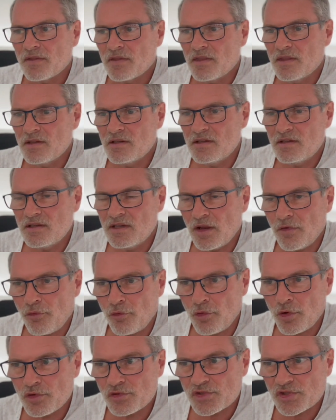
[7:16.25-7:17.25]
The
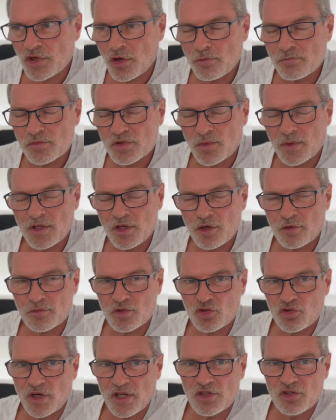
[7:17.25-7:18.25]
difference comes when you come
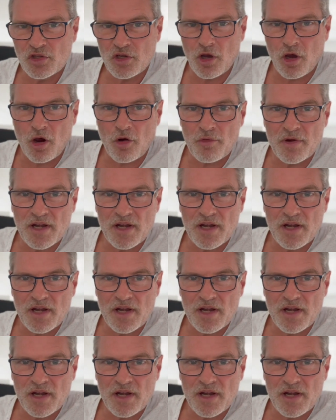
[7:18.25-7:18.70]
to trade your car